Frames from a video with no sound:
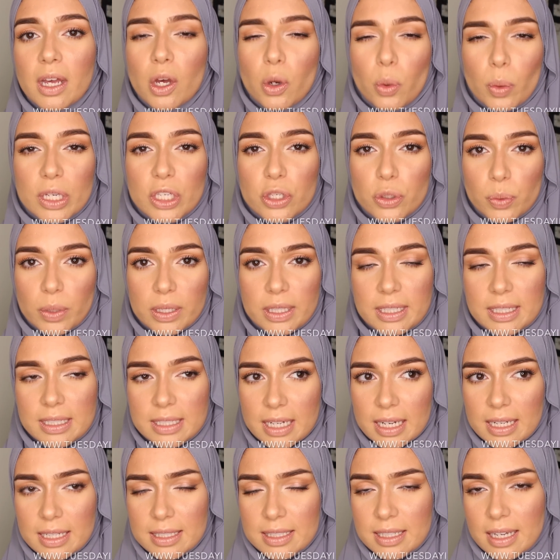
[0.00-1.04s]
which really
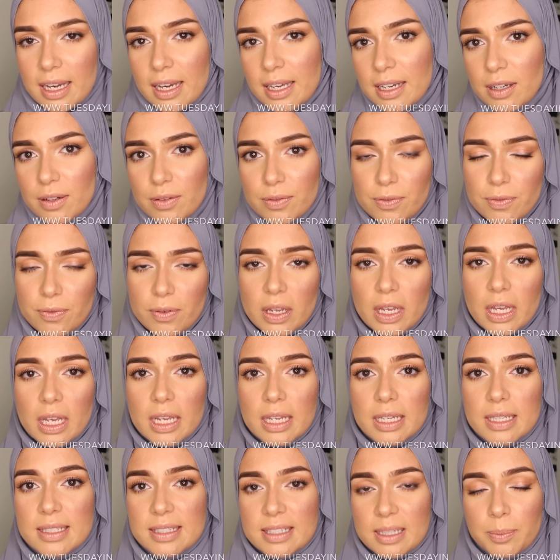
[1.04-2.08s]
does kind of
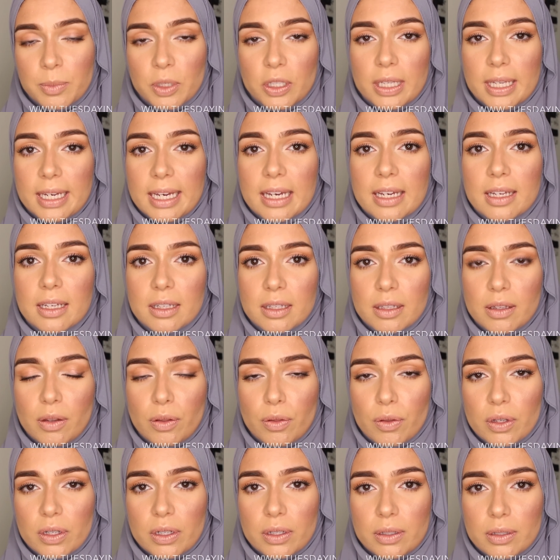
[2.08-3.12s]
simulate
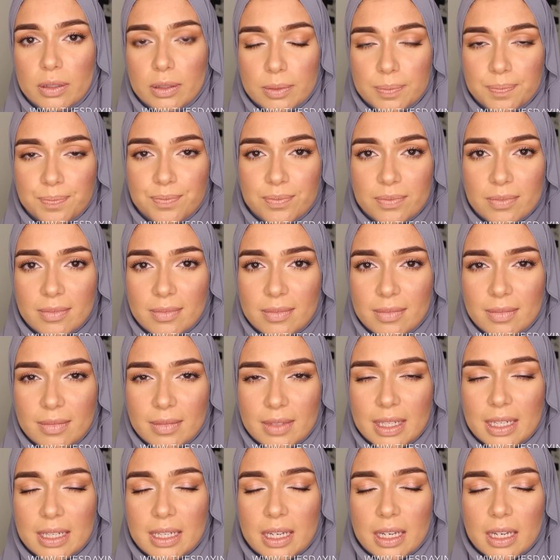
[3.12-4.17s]
the
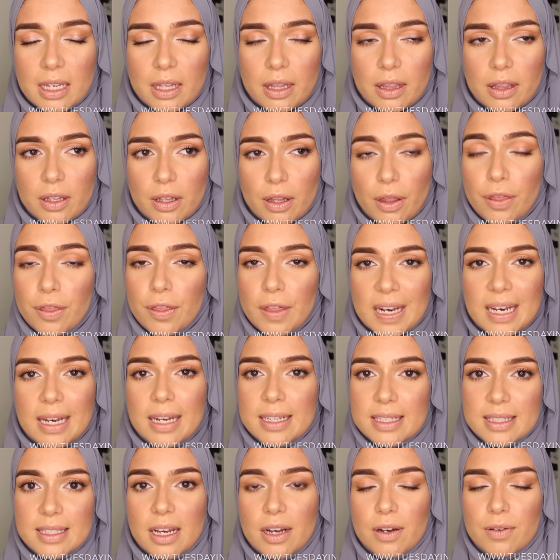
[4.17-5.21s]

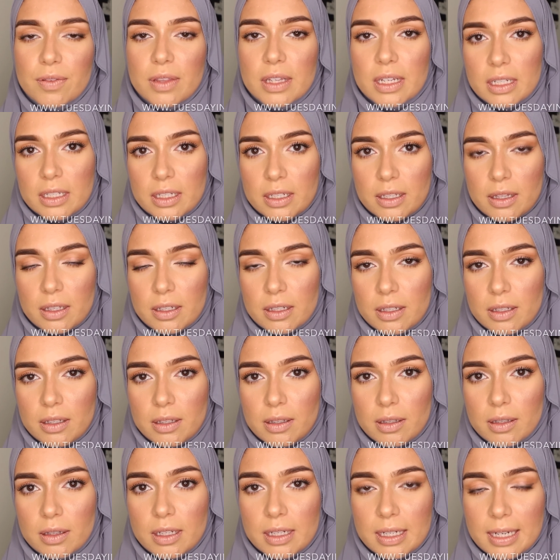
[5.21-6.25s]
thinness of
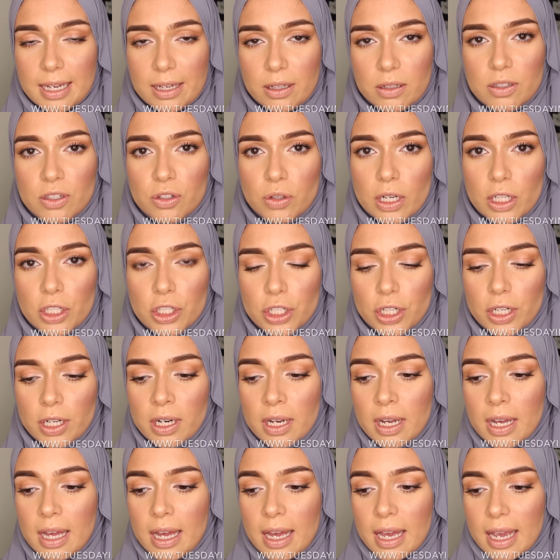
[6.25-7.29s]
the nail structure,
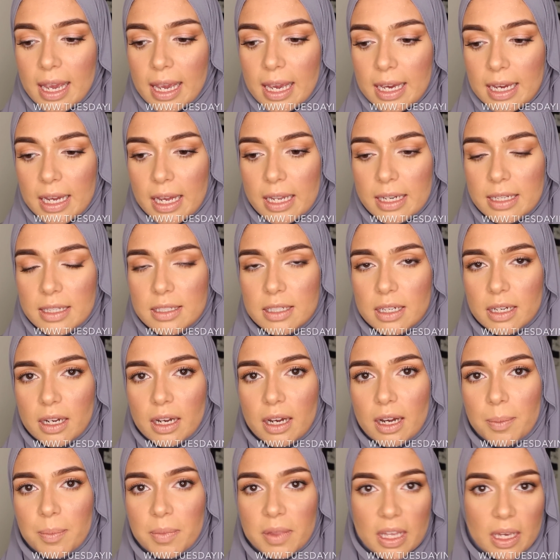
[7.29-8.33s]
and
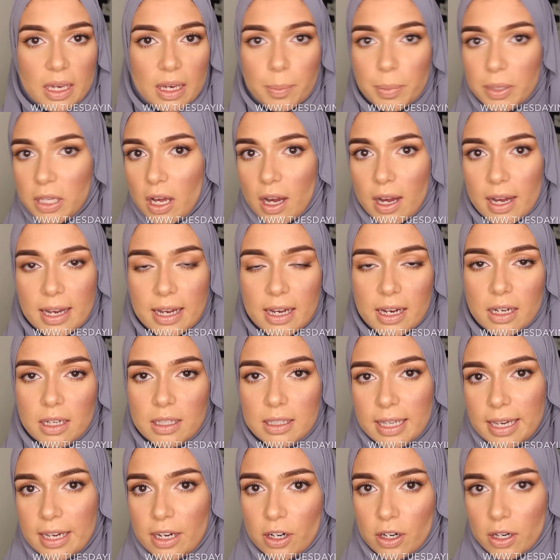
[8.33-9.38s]
they apply a
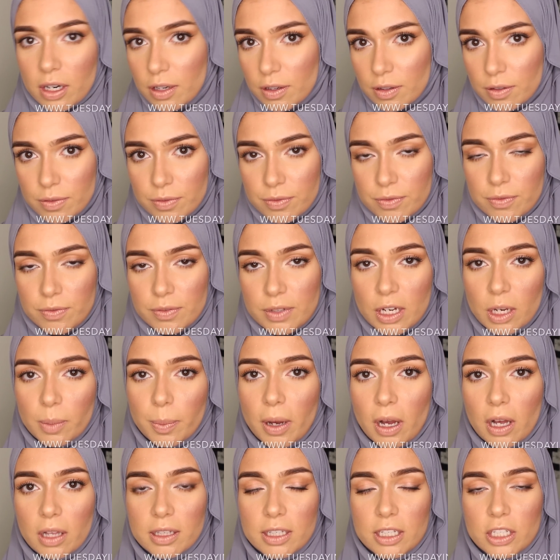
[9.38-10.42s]
layer of nail
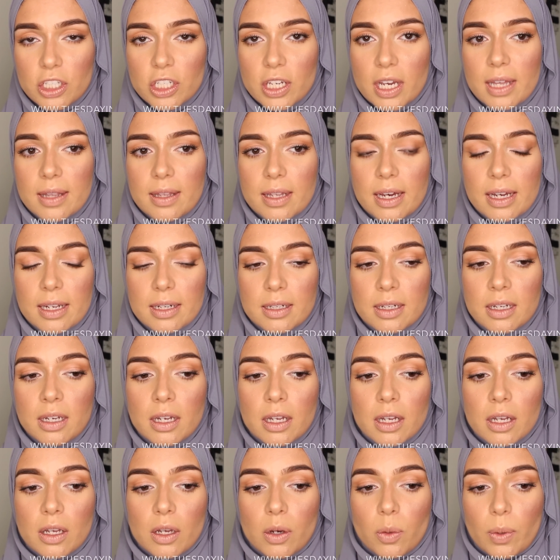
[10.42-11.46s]
polish, and then
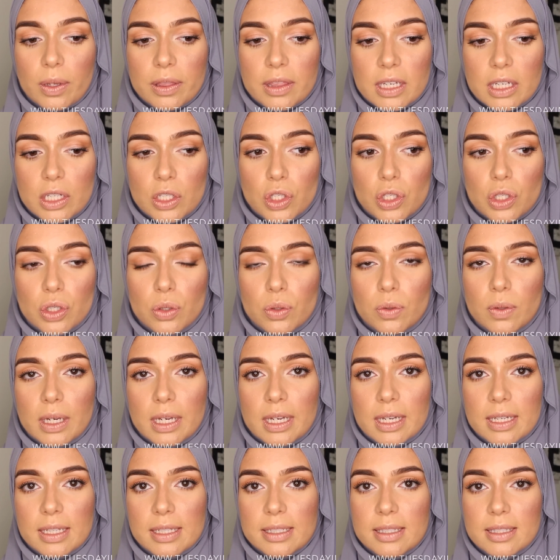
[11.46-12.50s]
what they do
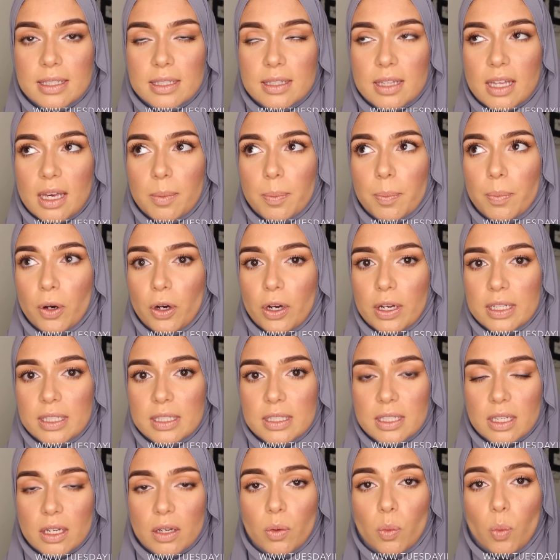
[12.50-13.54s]
is they
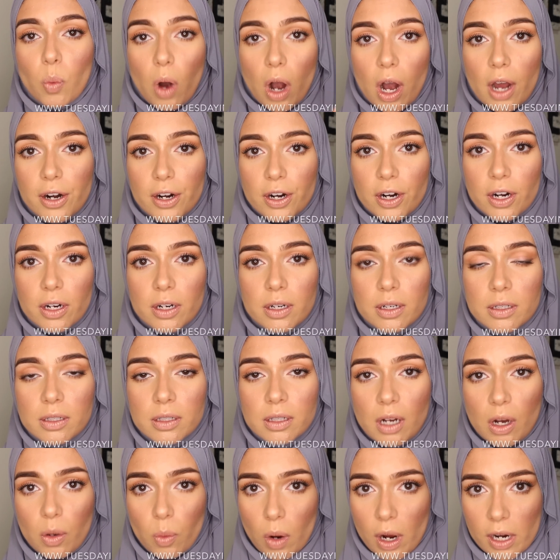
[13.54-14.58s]
put a
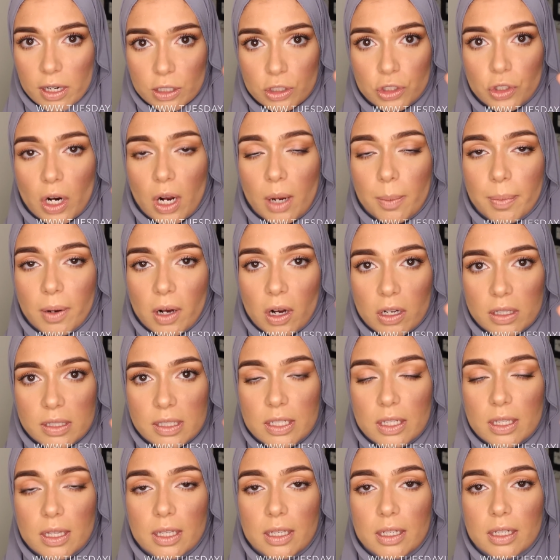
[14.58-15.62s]
water drop
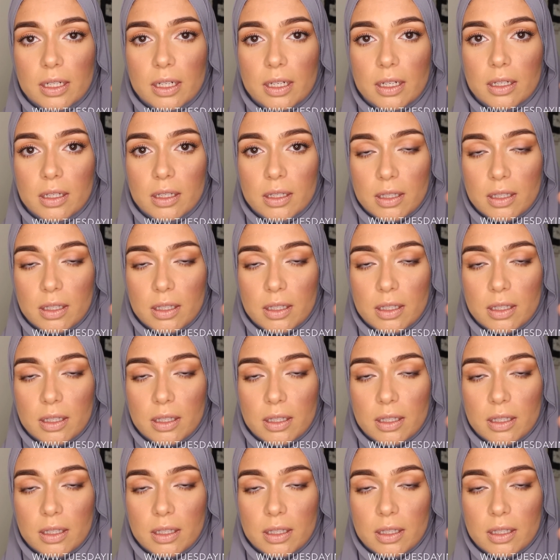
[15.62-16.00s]
onto the